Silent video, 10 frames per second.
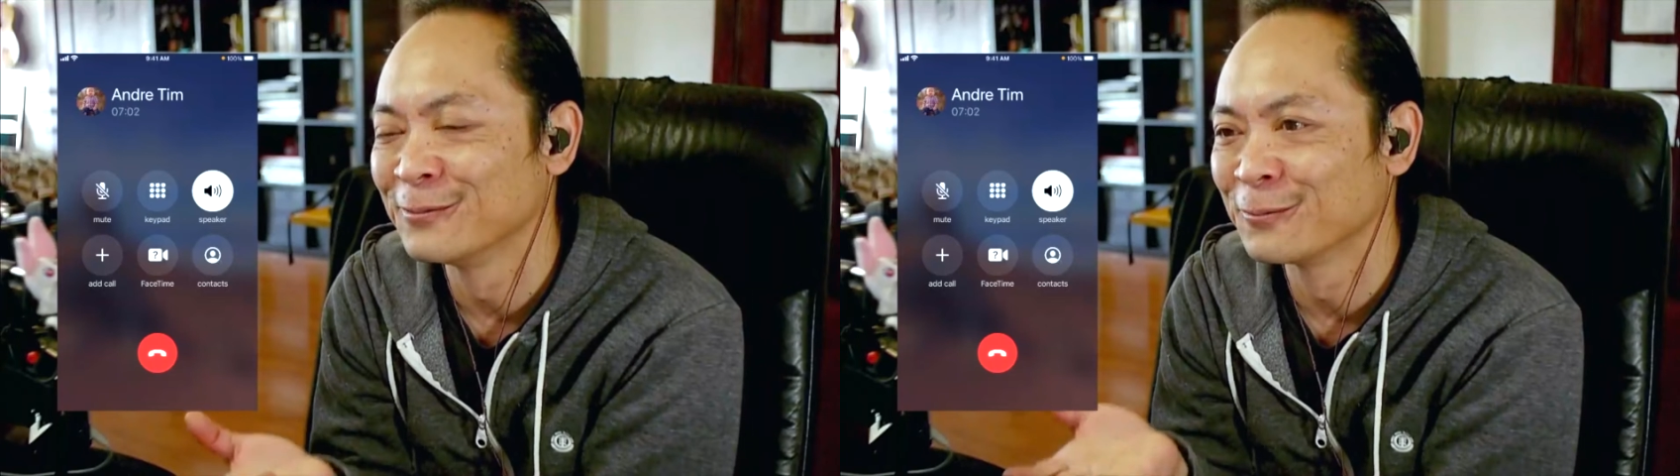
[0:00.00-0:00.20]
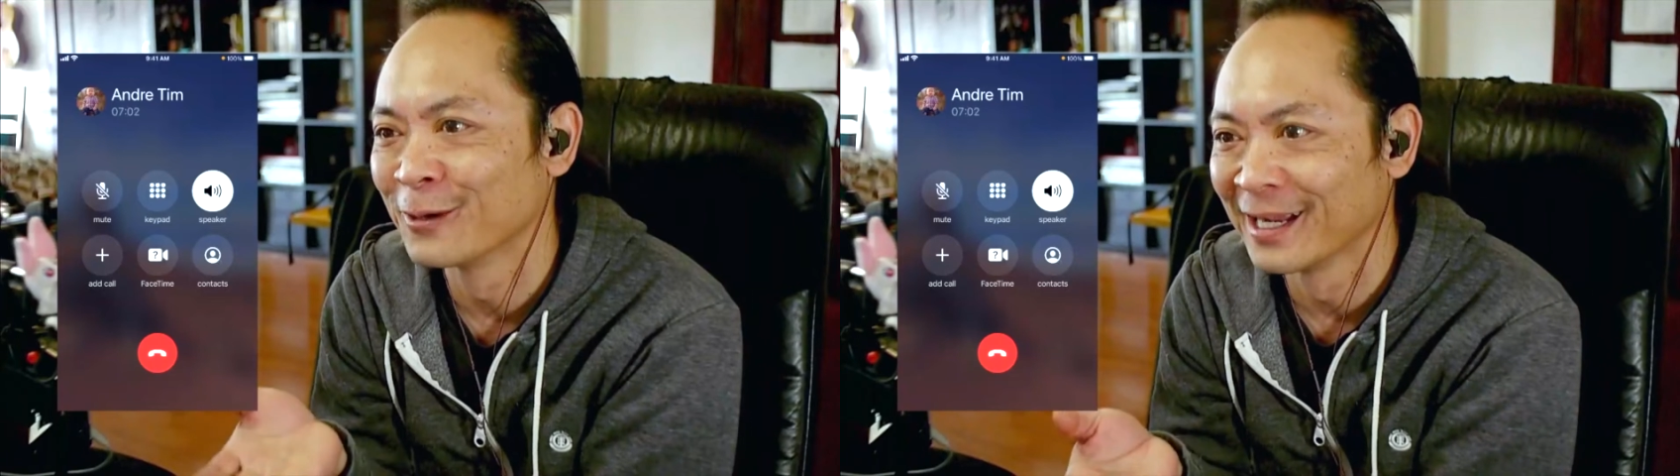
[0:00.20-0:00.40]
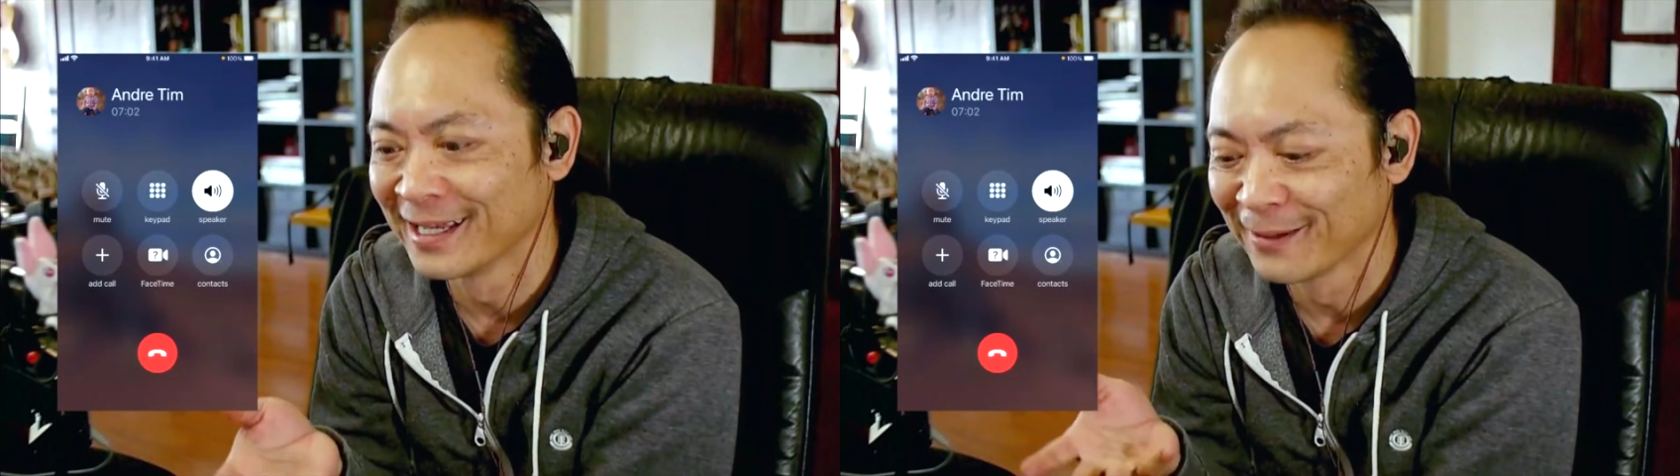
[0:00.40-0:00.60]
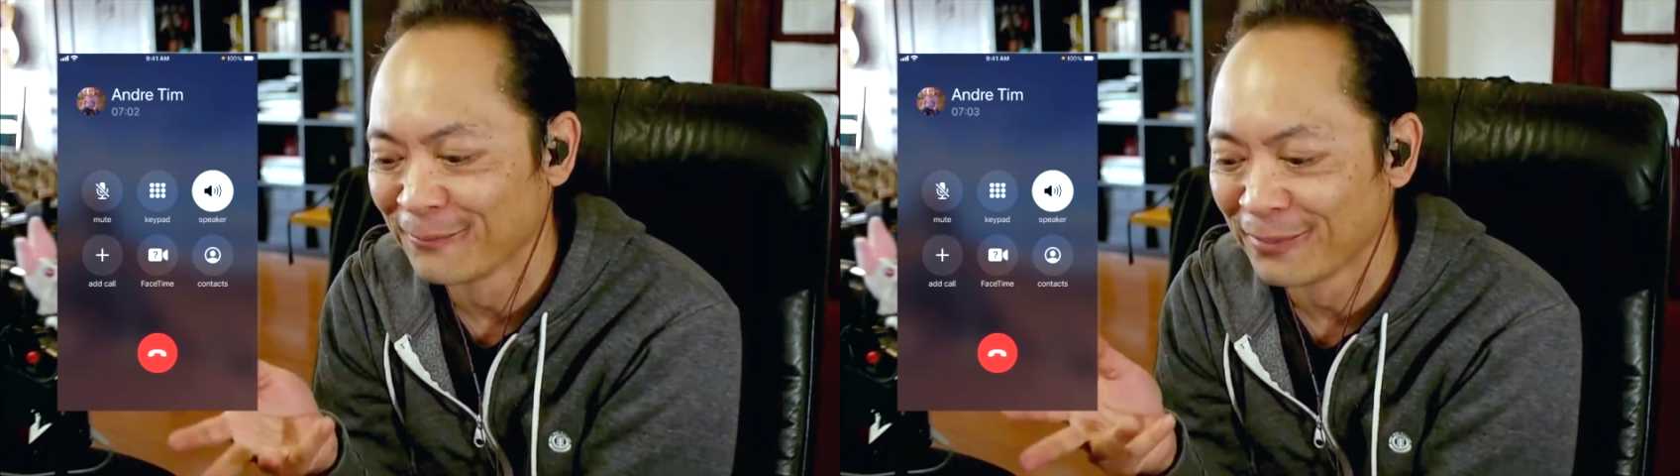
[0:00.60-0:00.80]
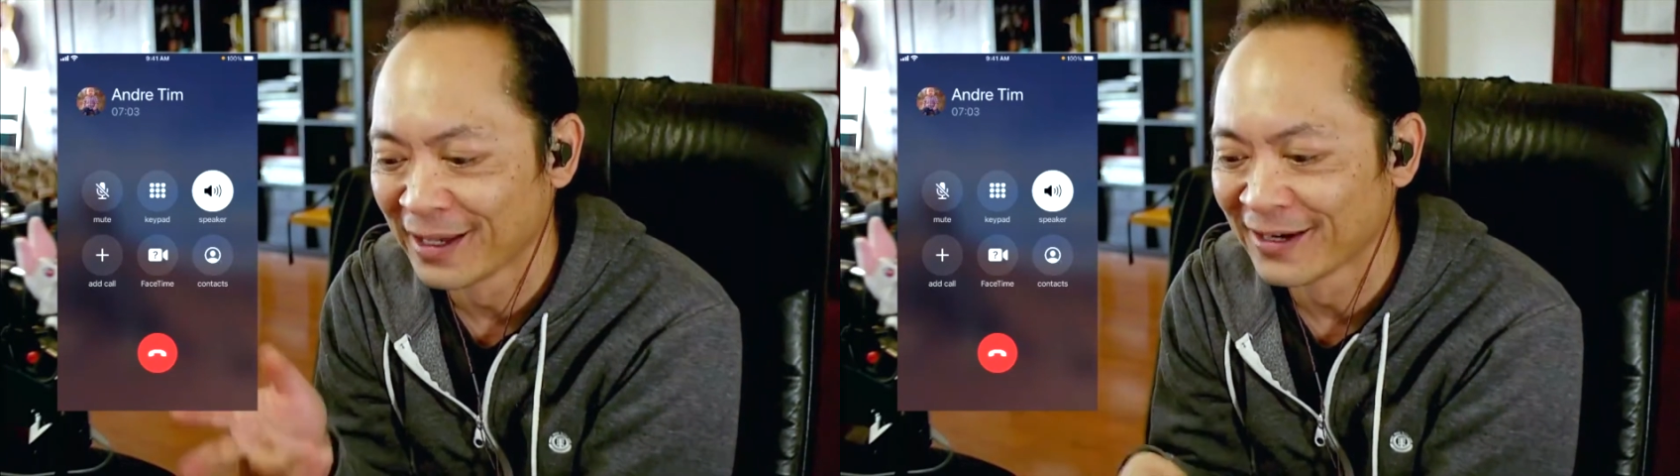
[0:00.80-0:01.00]
running
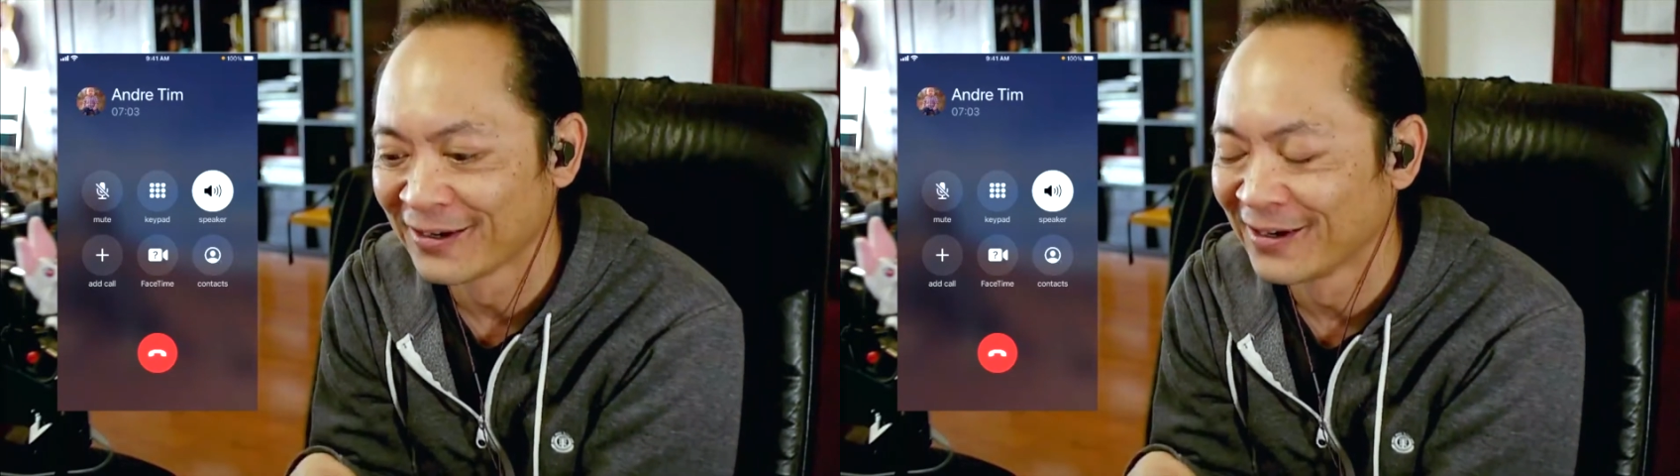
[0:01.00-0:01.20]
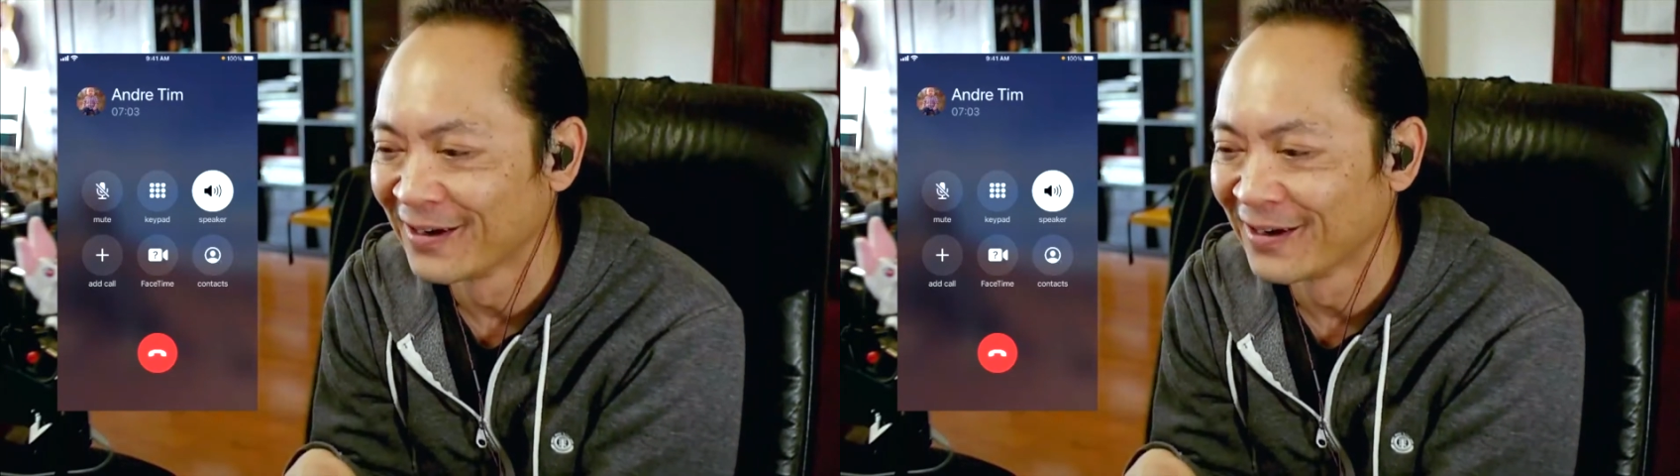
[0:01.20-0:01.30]
better